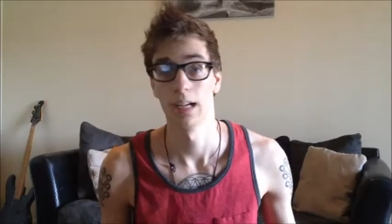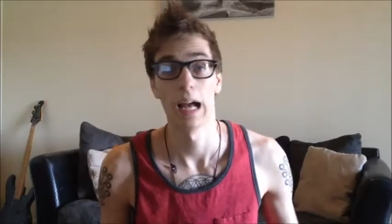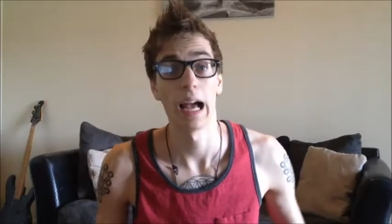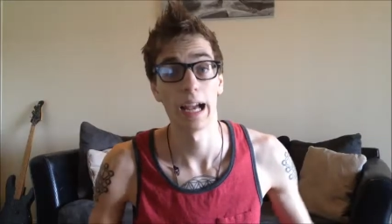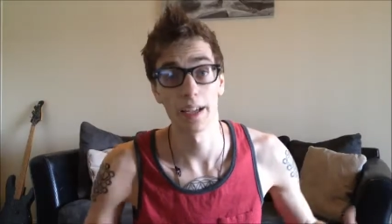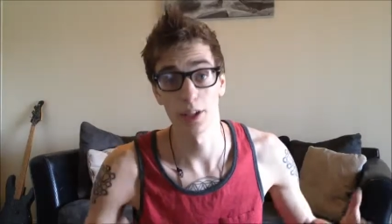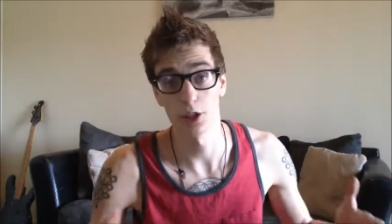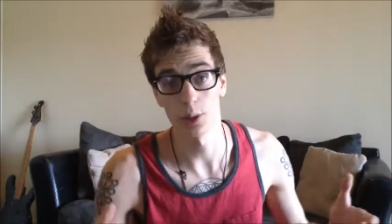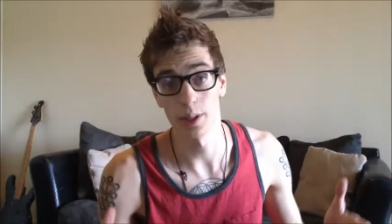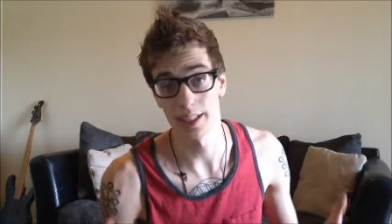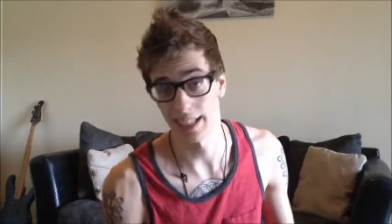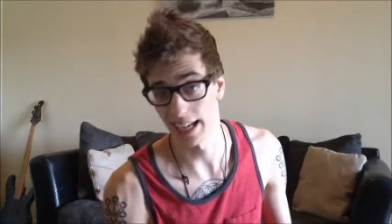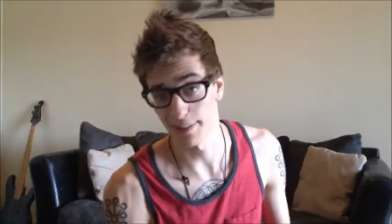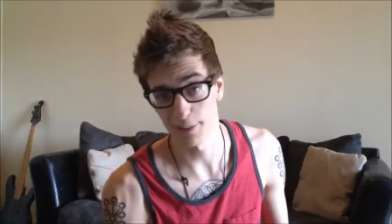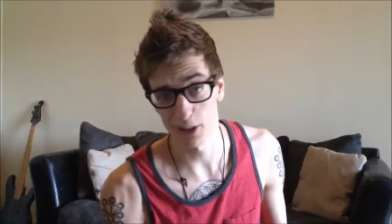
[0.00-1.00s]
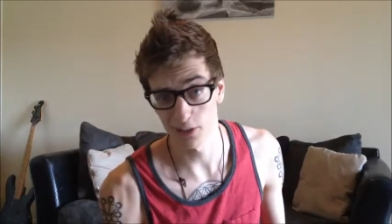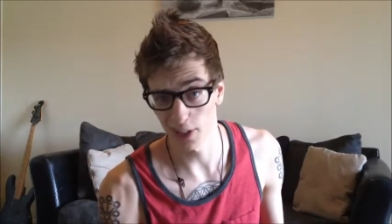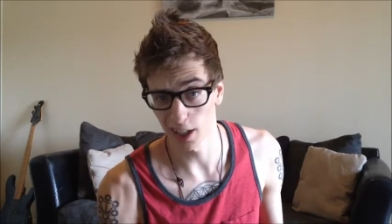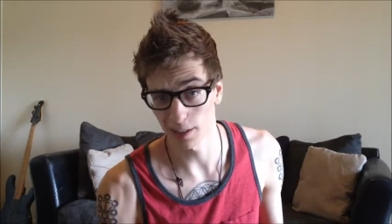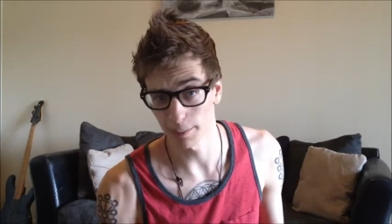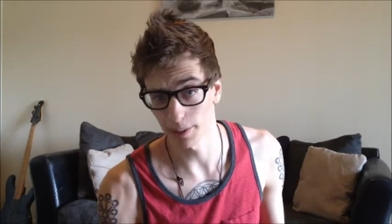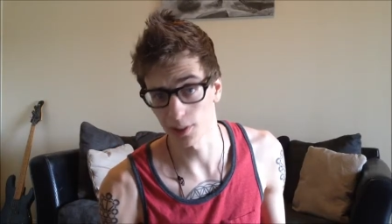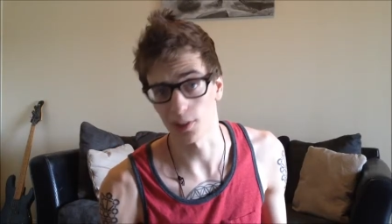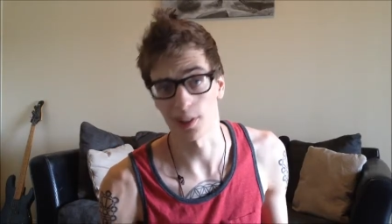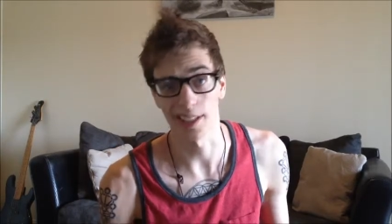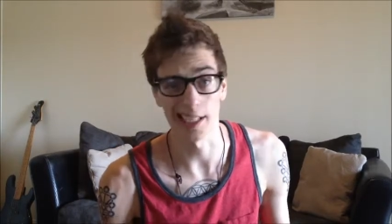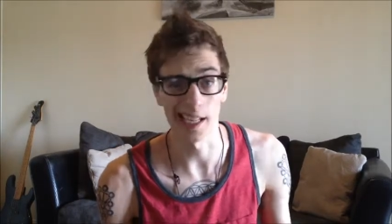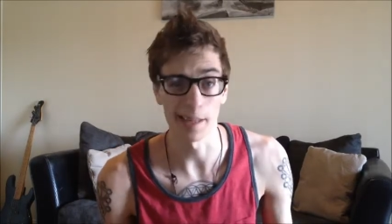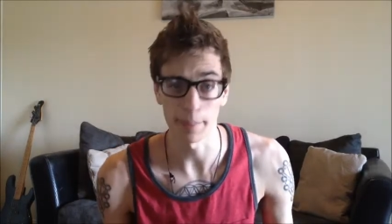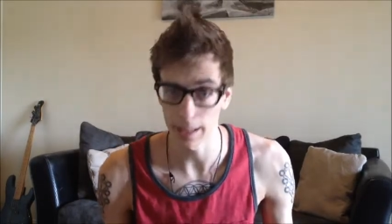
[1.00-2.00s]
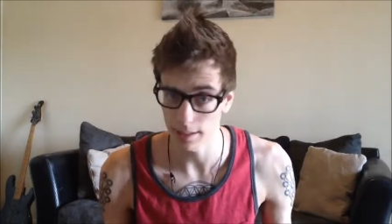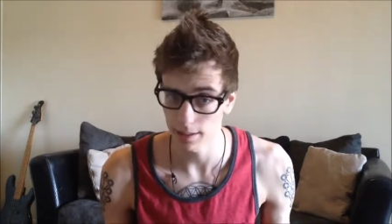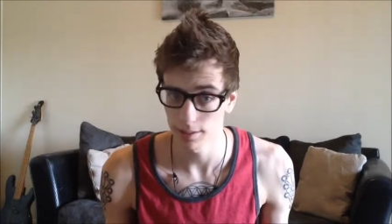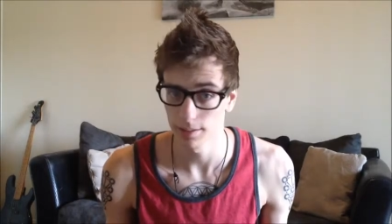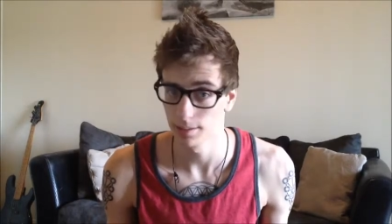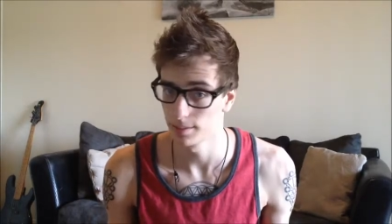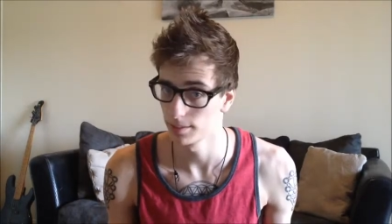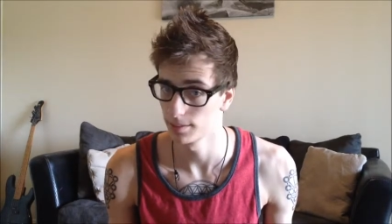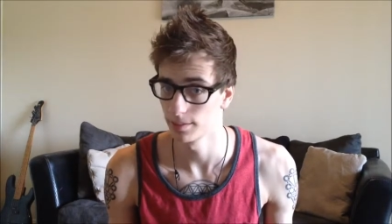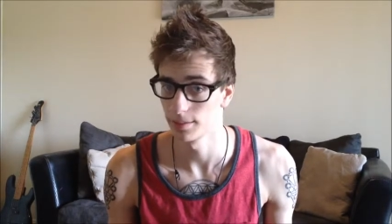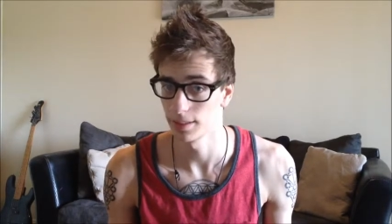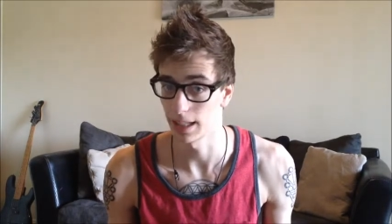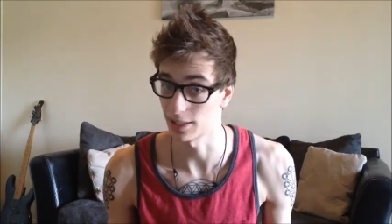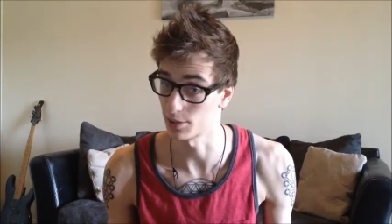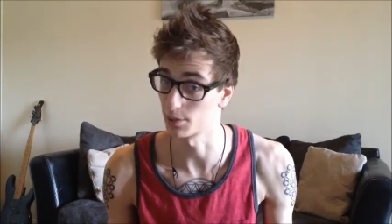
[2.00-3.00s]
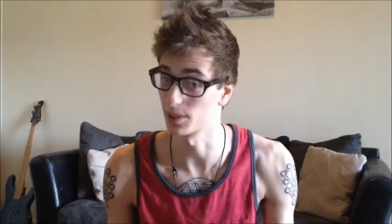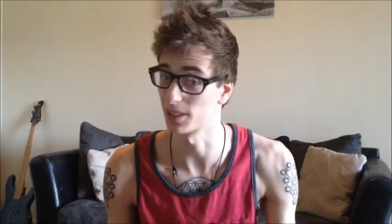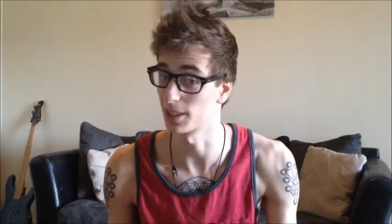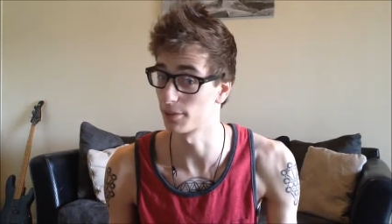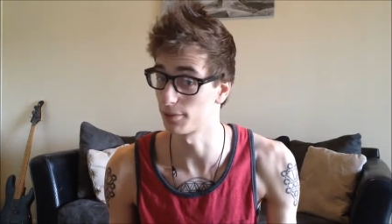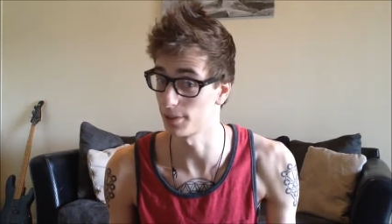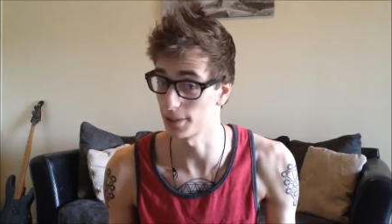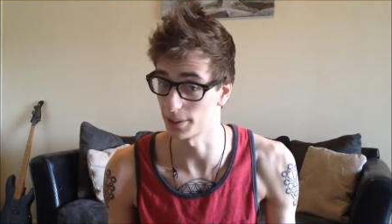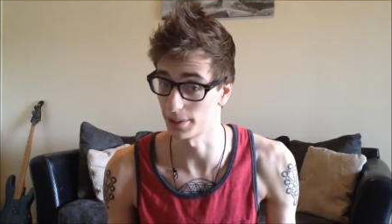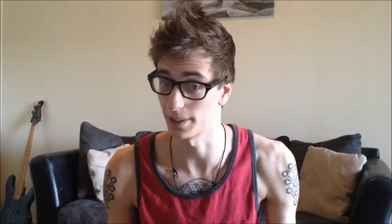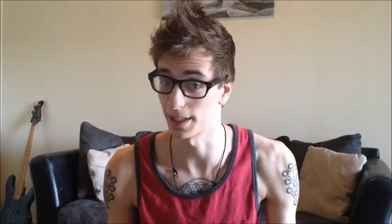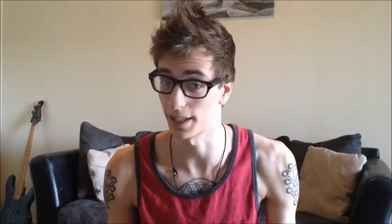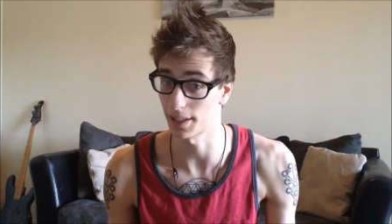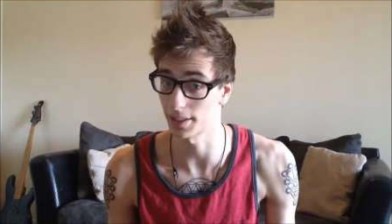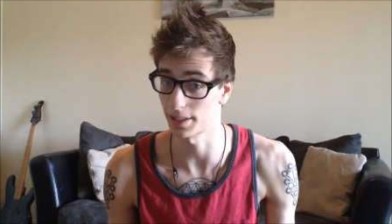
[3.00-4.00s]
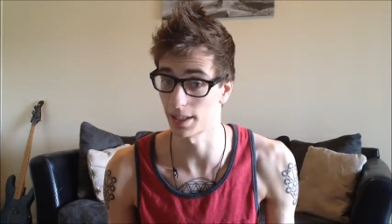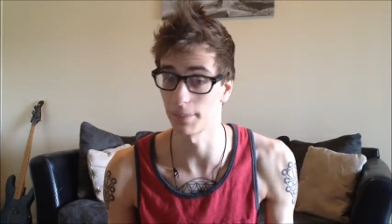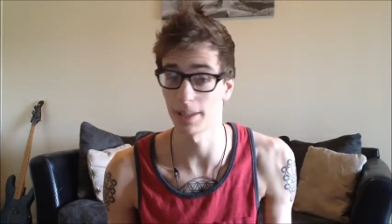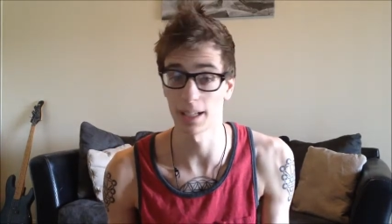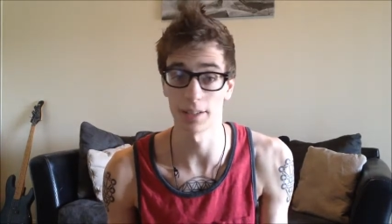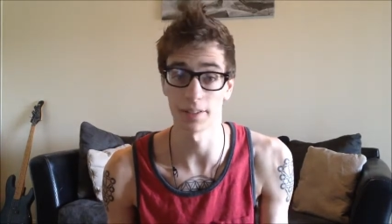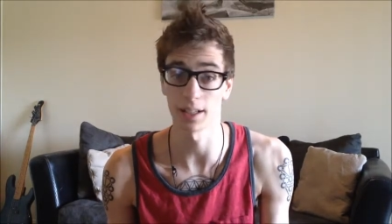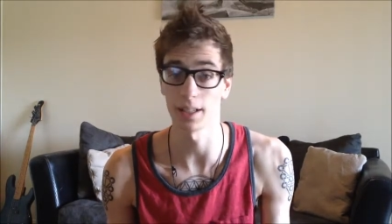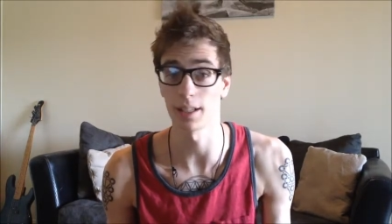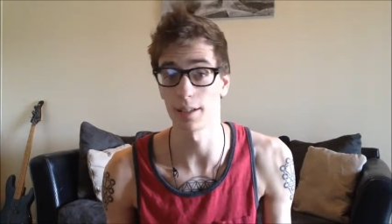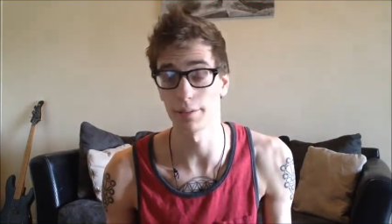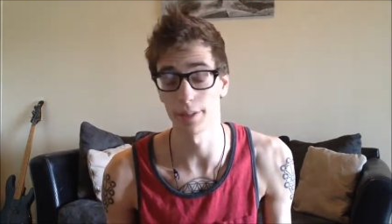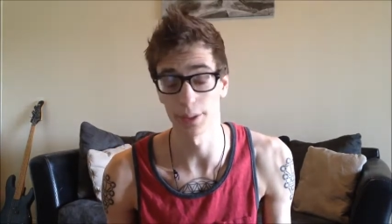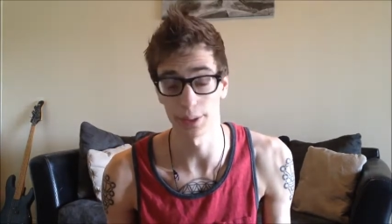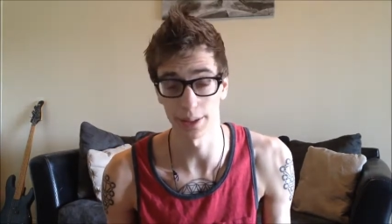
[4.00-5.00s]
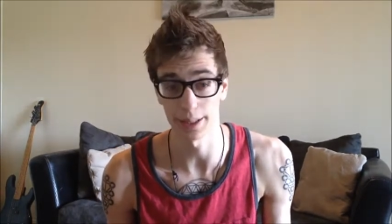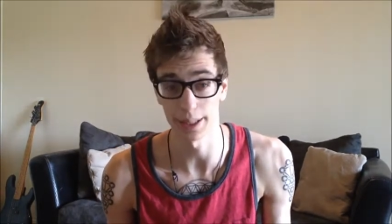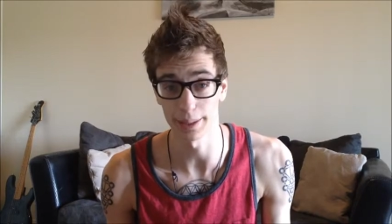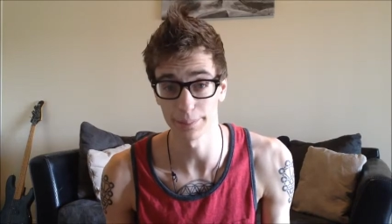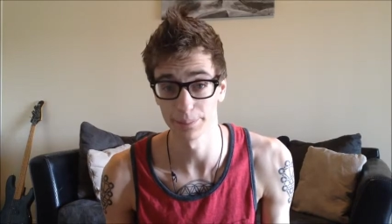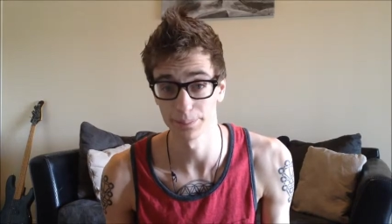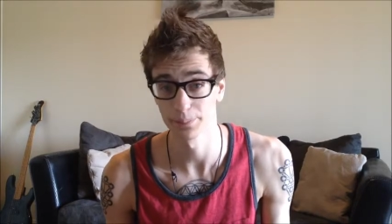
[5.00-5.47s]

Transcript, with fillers: I enjoy game development or gaming. That's a really fun one, actually. I've been having a lot of fun with that.